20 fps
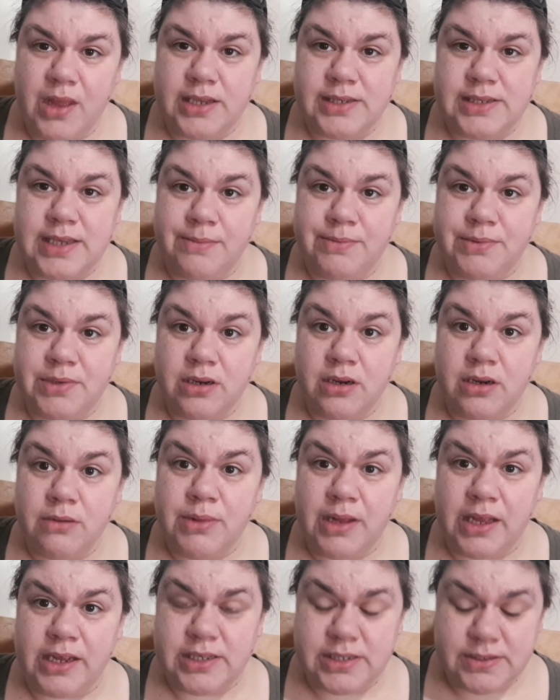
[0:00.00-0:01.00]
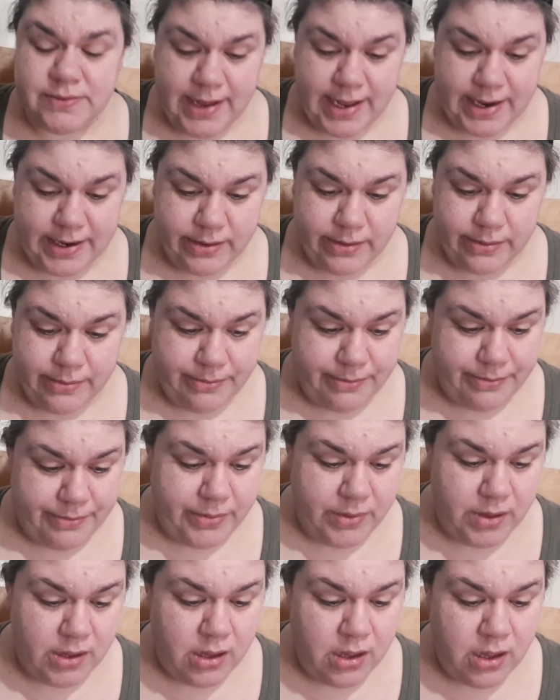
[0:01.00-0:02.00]
Except her blood is red.
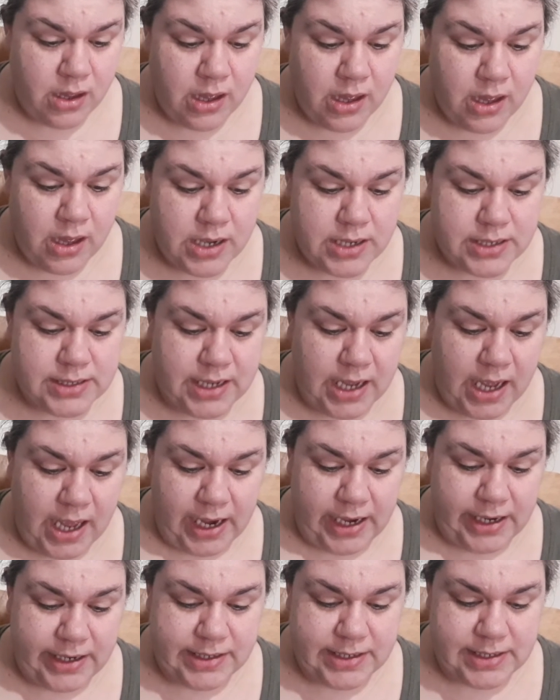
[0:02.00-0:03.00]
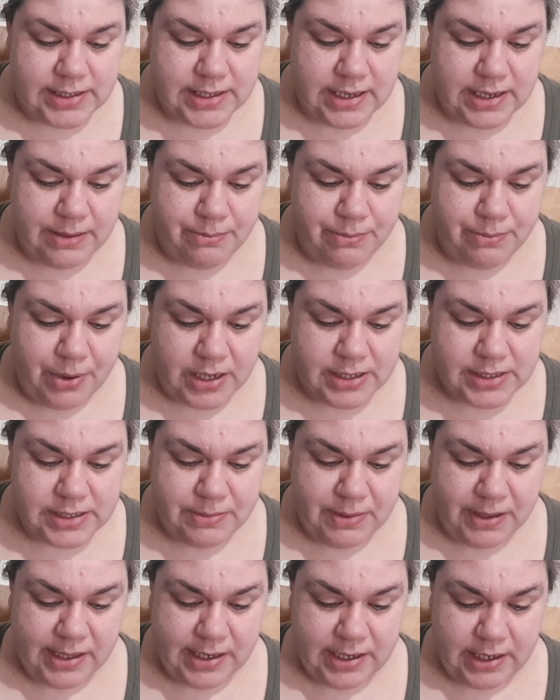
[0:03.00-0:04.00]
To hide this
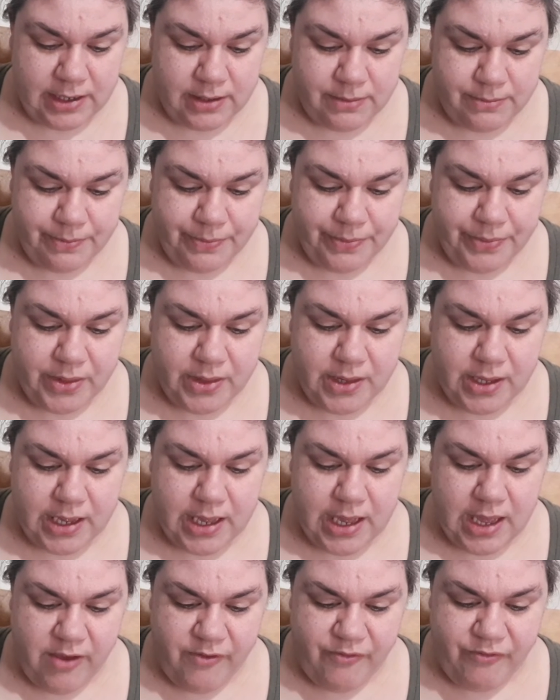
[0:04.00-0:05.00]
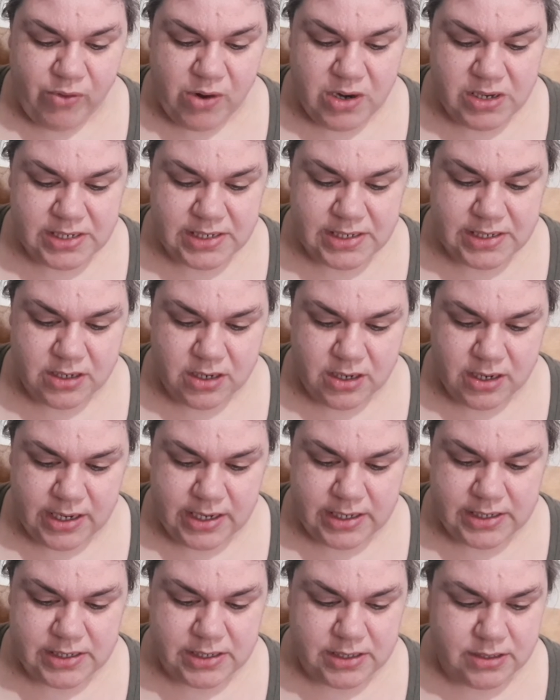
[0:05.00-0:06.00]
impossibility, the king forces her
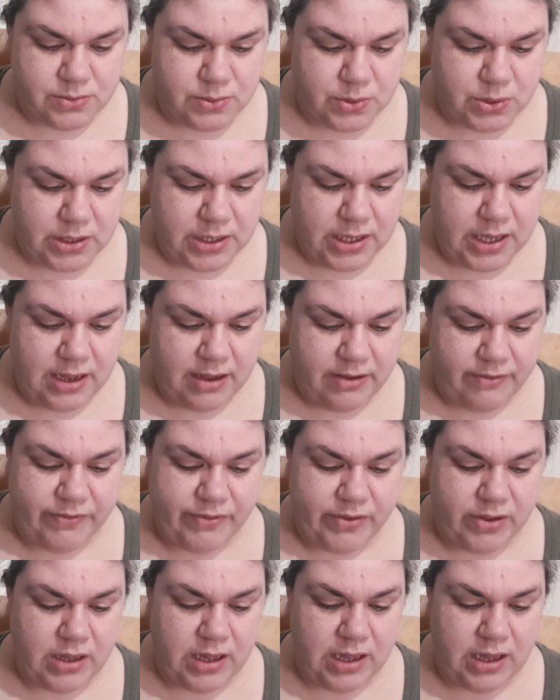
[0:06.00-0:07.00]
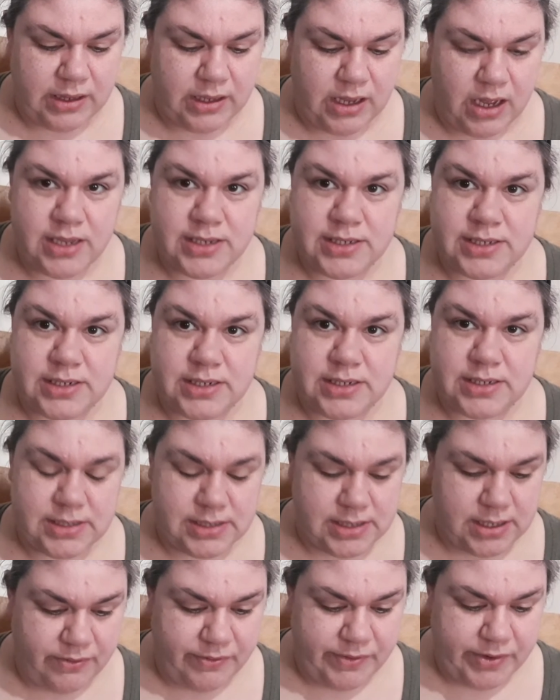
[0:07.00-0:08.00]
into the role of a lost
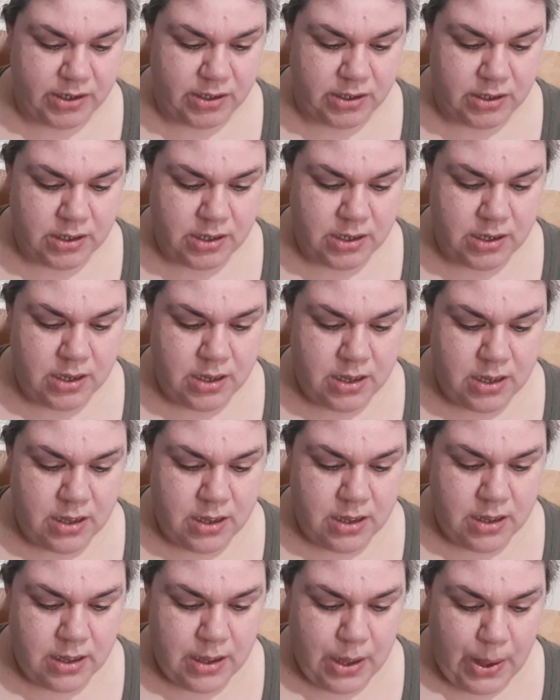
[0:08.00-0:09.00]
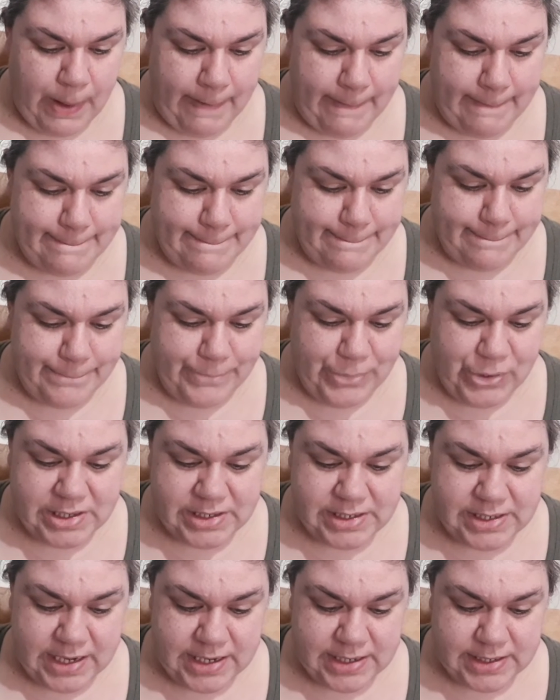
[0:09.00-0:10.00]
silver
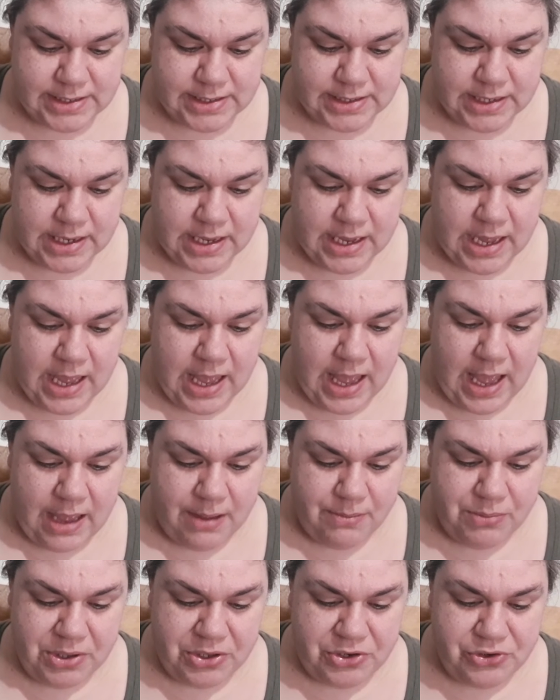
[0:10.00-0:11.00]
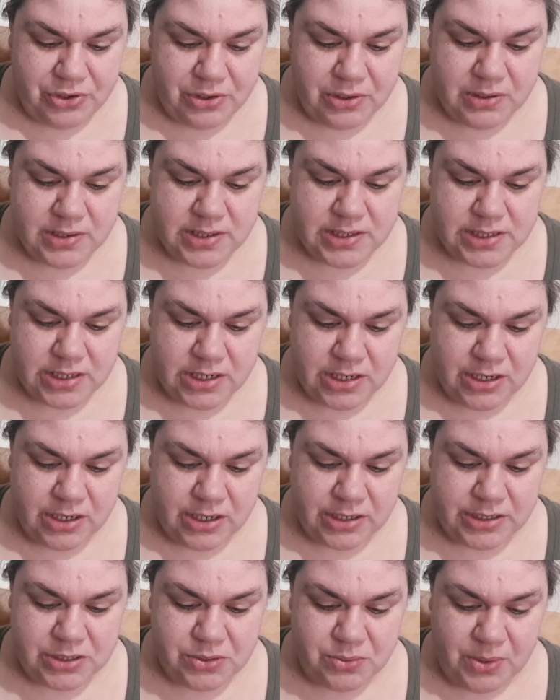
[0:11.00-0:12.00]
princess and betroths
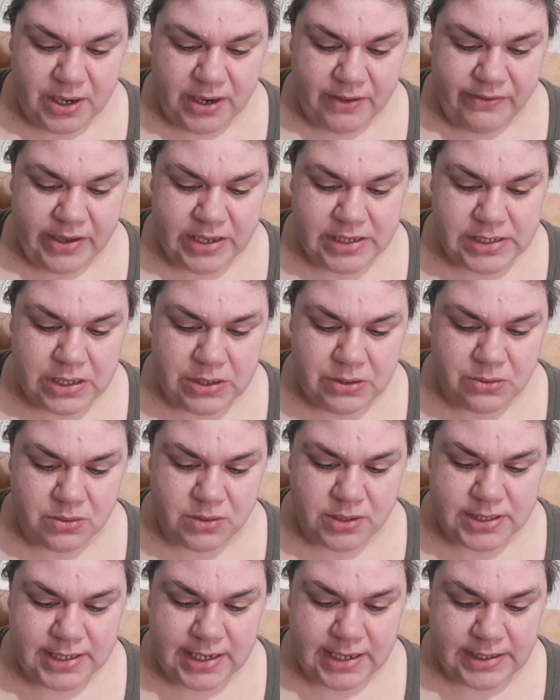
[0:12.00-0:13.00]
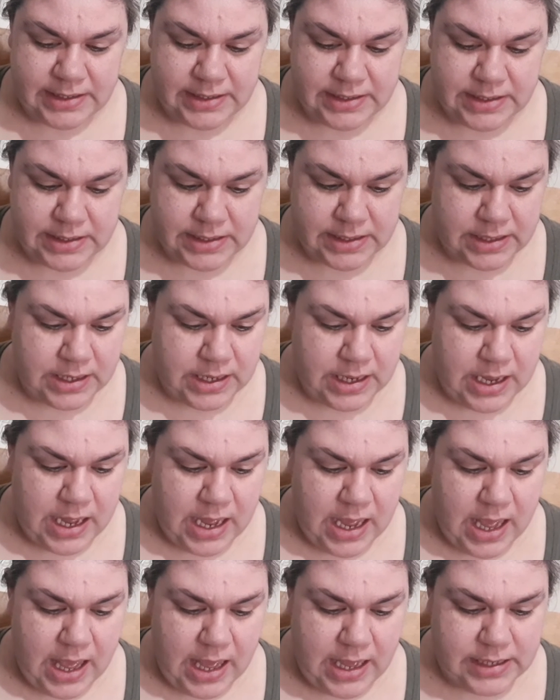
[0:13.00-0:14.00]
her to one of his own sons.
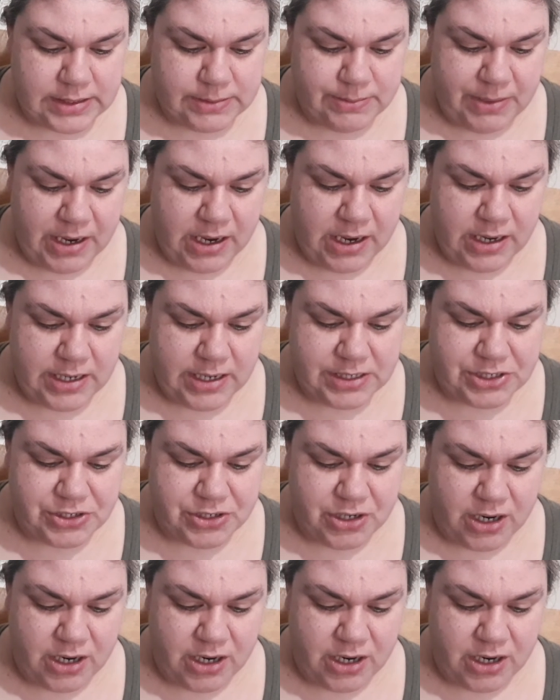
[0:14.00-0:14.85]
As Mare is